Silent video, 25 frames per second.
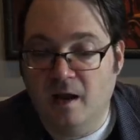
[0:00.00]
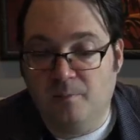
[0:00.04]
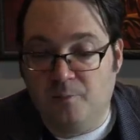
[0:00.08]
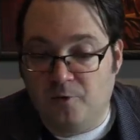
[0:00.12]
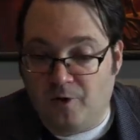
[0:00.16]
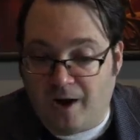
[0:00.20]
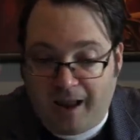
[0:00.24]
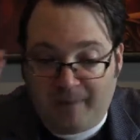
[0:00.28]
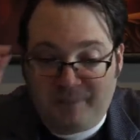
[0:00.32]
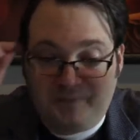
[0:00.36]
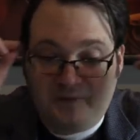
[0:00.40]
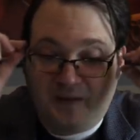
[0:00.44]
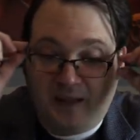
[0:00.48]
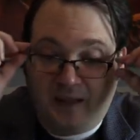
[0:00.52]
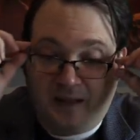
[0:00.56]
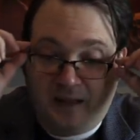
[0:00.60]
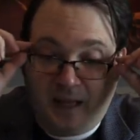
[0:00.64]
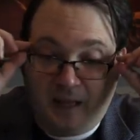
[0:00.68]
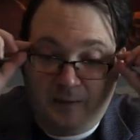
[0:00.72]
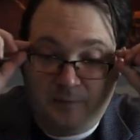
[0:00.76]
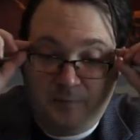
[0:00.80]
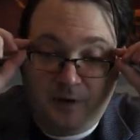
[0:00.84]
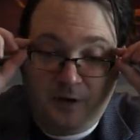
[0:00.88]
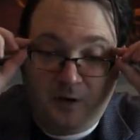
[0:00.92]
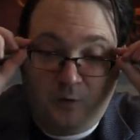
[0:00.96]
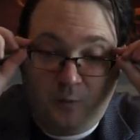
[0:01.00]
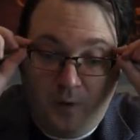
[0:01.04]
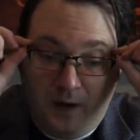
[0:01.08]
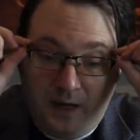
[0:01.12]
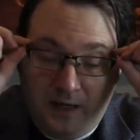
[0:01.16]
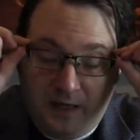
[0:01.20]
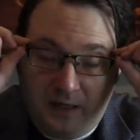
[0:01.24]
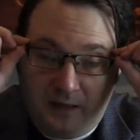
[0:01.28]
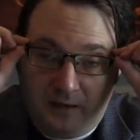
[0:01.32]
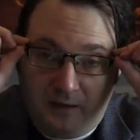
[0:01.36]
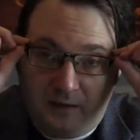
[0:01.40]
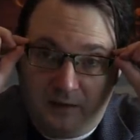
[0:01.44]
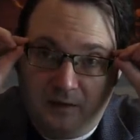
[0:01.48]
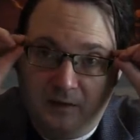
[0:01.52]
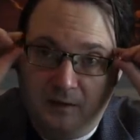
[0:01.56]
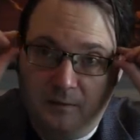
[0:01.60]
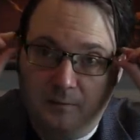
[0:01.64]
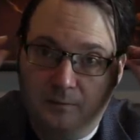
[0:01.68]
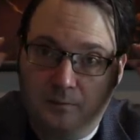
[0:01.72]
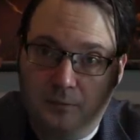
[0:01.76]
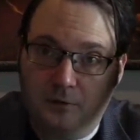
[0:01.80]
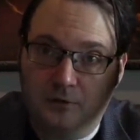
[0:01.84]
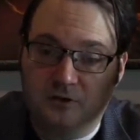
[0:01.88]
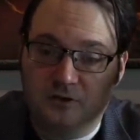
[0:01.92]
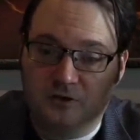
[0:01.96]
Perhaps they can be awakened,
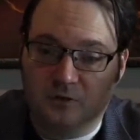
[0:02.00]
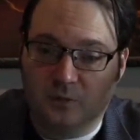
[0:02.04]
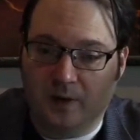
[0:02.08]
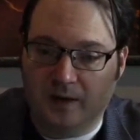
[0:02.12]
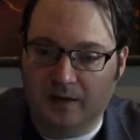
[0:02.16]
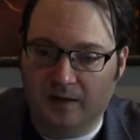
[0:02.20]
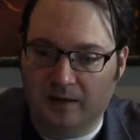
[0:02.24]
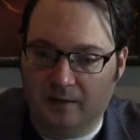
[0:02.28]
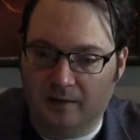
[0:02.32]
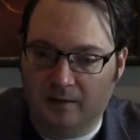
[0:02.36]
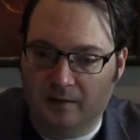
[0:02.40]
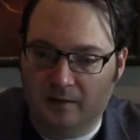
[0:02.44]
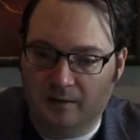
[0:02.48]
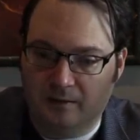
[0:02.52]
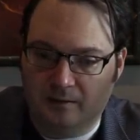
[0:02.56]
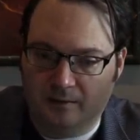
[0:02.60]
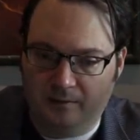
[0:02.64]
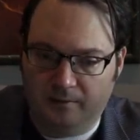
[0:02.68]
persuaded.